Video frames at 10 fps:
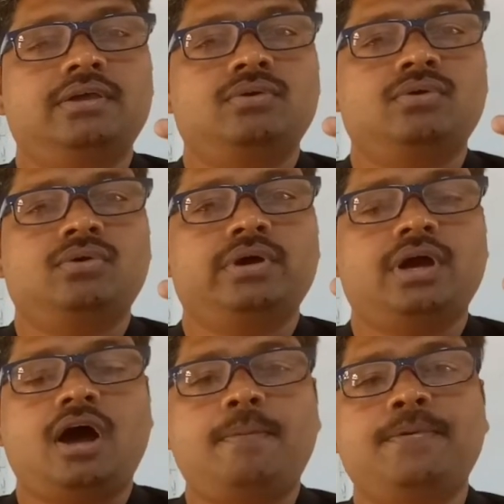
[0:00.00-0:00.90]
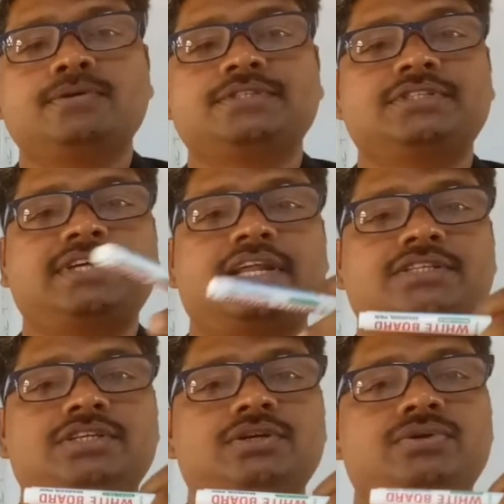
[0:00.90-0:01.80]
you know, opposite
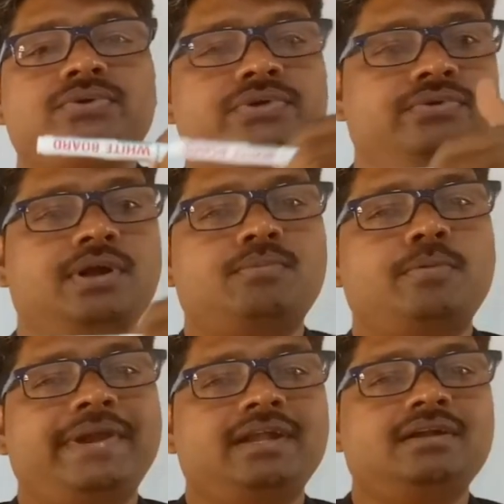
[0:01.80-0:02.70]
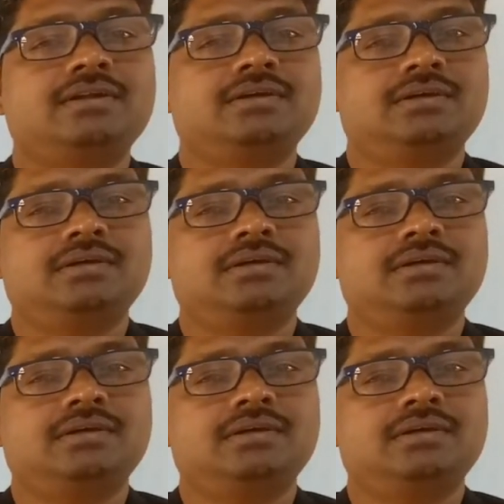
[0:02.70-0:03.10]
direction to your movement,